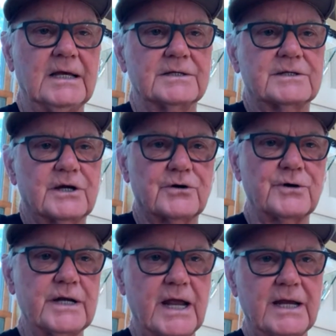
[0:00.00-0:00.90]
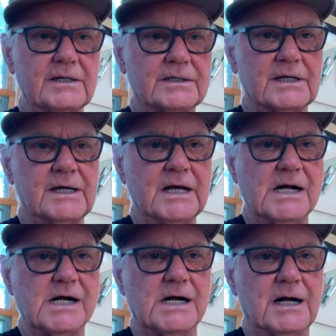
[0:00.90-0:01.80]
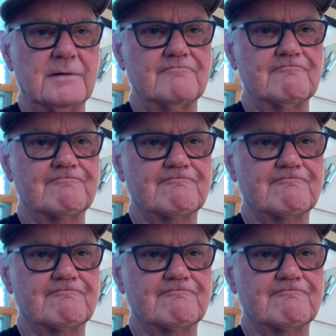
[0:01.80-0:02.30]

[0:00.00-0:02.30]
is to create an